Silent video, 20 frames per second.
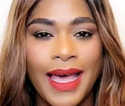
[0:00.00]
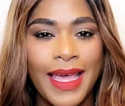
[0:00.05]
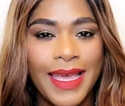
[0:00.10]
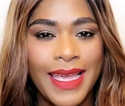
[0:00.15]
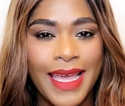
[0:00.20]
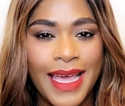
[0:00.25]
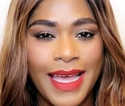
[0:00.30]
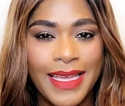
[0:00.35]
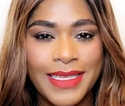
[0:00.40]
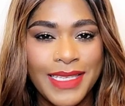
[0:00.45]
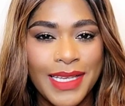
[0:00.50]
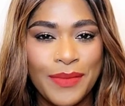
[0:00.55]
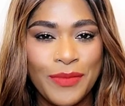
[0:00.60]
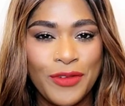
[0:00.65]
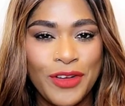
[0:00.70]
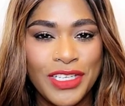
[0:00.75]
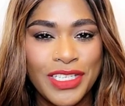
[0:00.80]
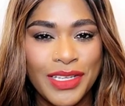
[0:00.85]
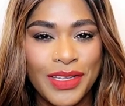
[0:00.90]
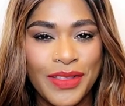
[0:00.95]
Hi guys,
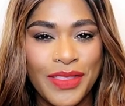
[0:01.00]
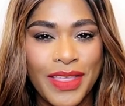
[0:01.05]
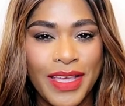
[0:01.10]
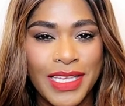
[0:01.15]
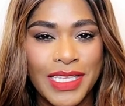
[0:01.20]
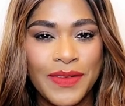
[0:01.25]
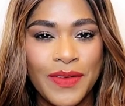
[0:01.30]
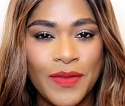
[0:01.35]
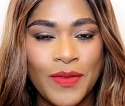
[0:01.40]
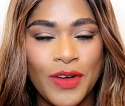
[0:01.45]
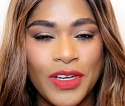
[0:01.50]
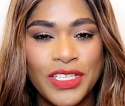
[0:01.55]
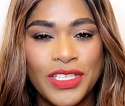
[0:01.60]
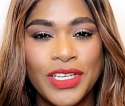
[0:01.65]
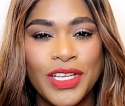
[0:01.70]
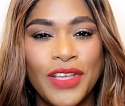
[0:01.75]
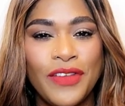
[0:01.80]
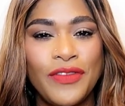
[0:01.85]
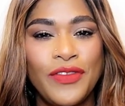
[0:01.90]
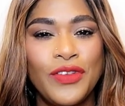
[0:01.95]
I'm Rachel. Thanks for
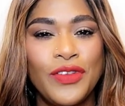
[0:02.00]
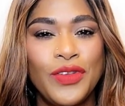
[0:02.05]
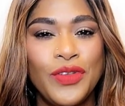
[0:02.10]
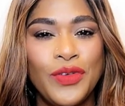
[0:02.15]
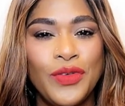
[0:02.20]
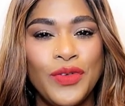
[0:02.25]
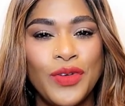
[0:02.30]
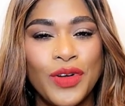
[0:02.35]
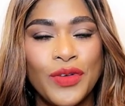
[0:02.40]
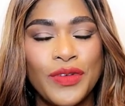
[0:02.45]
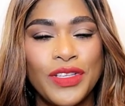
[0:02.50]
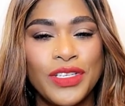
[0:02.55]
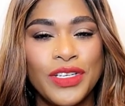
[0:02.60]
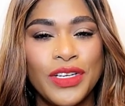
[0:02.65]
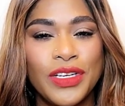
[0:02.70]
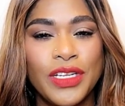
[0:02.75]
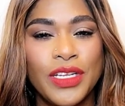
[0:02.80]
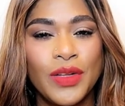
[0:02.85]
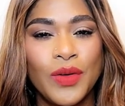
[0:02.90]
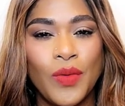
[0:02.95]
watching. If you're new or
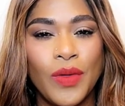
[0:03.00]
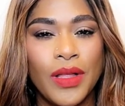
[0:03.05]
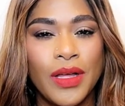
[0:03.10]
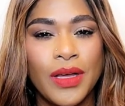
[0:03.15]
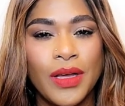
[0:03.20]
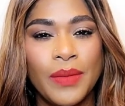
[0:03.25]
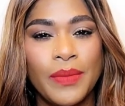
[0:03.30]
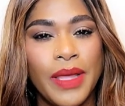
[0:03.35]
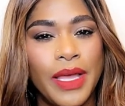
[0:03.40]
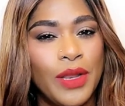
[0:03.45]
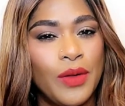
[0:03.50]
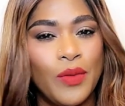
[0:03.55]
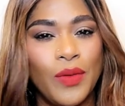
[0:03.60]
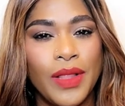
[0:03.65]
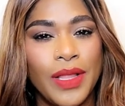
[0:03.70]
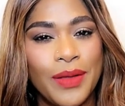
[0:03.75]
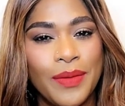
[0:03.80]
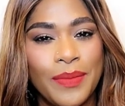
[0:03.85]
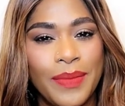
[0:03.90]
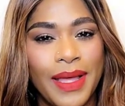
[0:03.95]
returning, welcome and
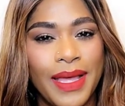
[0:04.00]
welcome